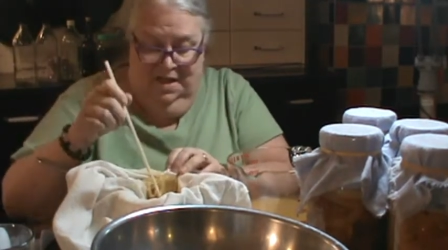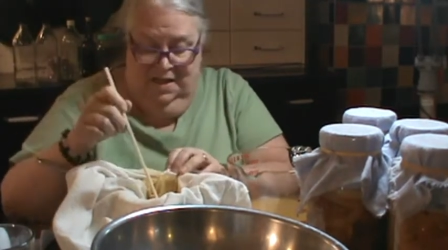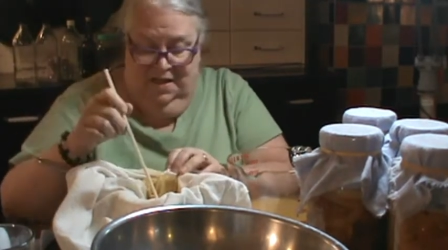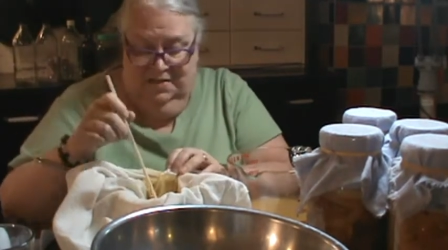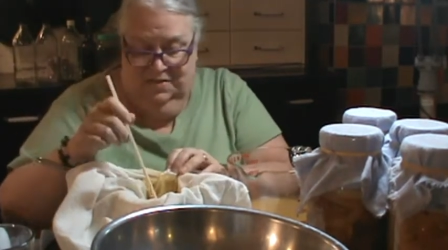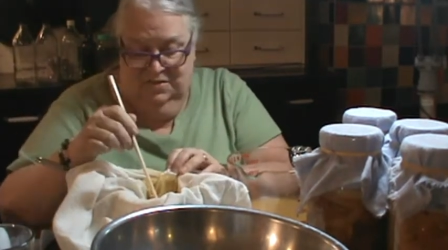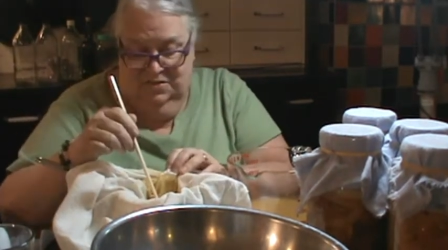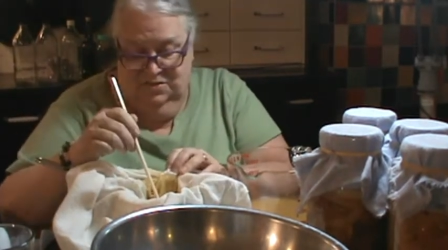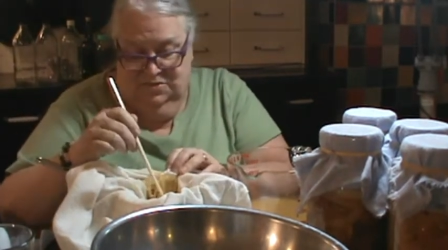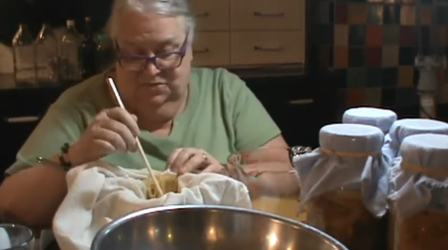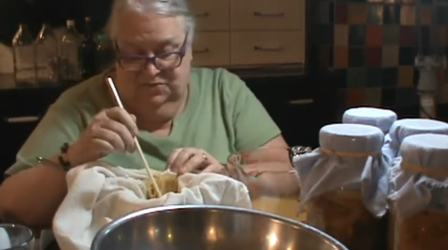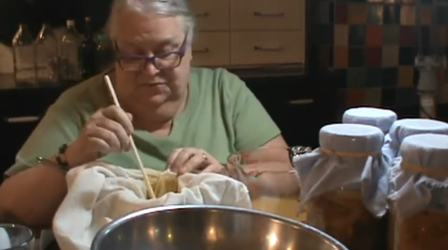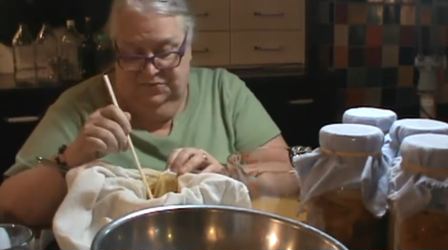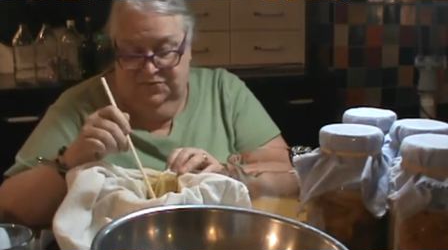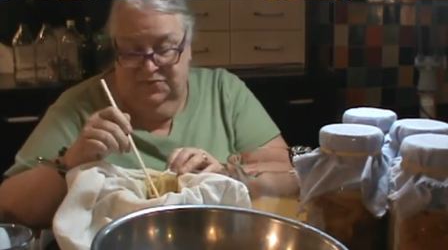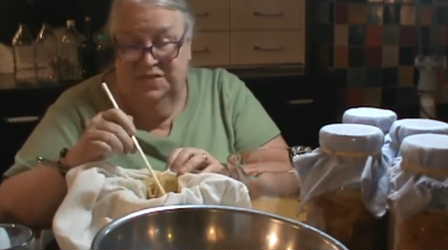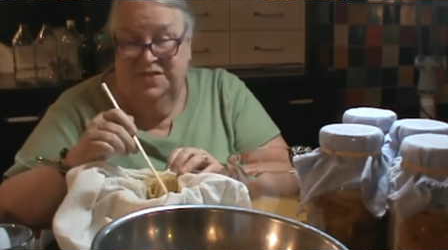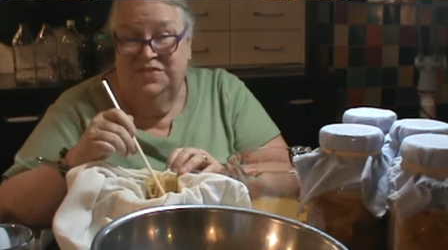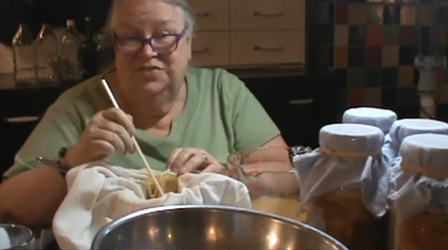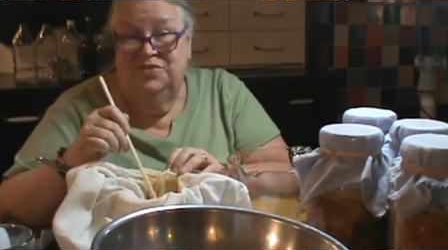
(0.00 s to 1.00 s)
is
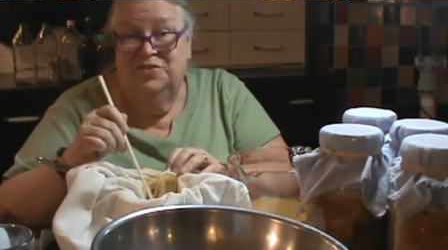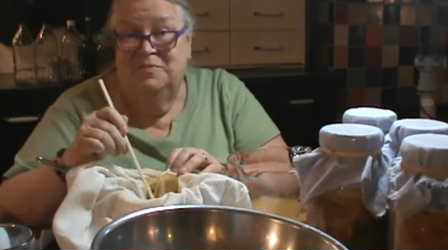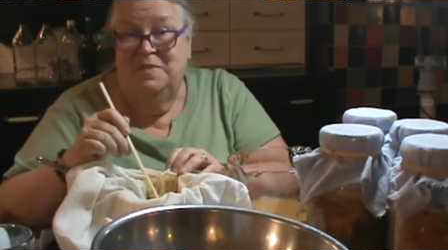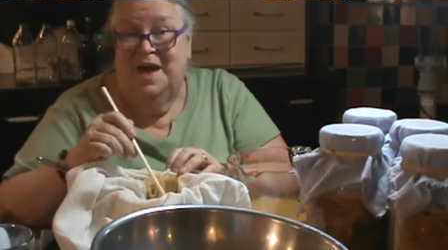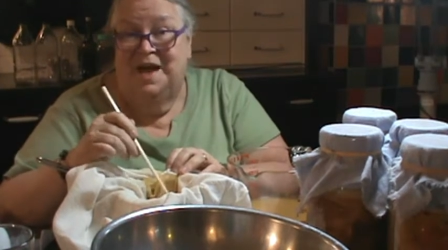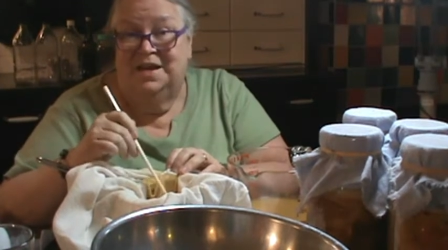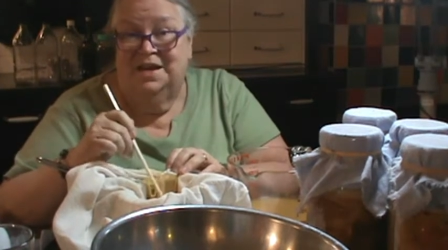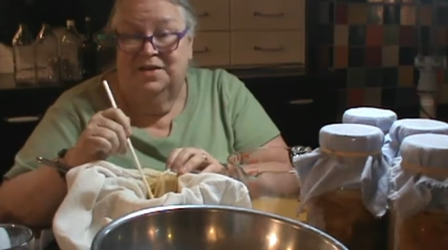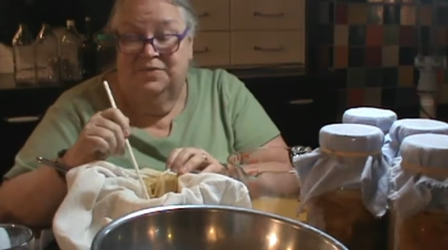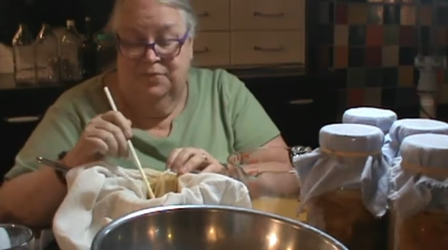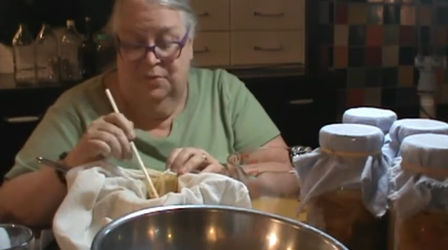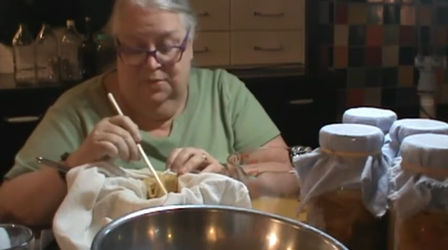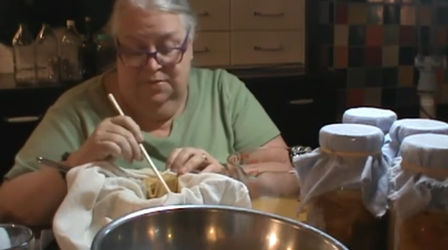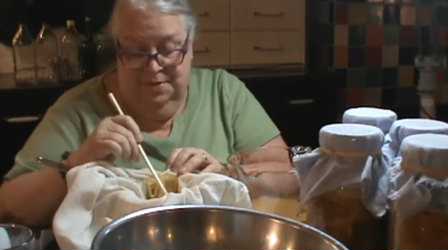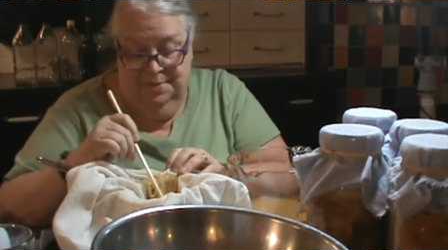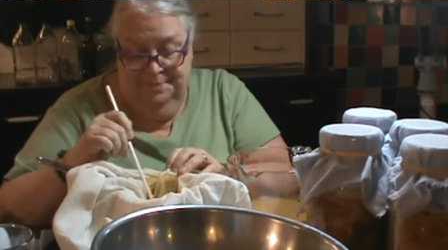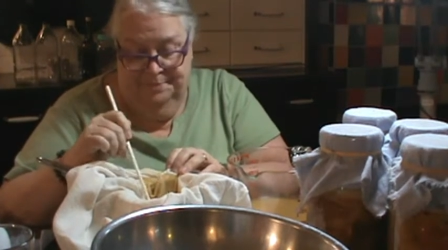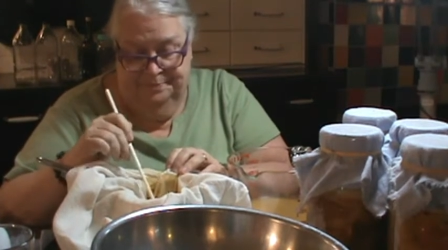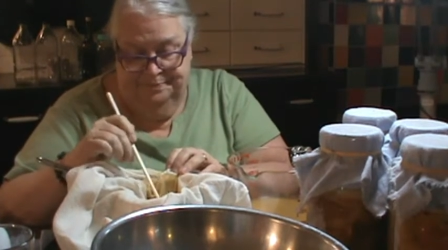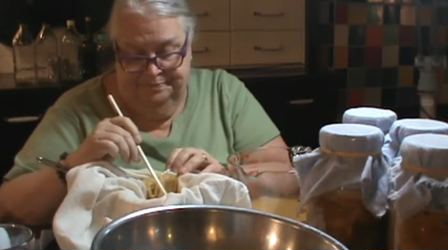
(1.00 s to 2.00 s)
it's traumatic for
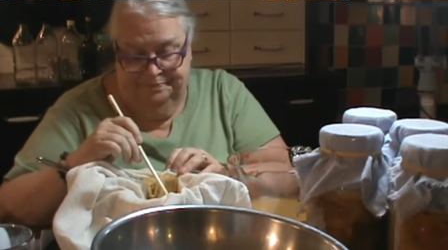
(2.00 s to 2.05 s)
them.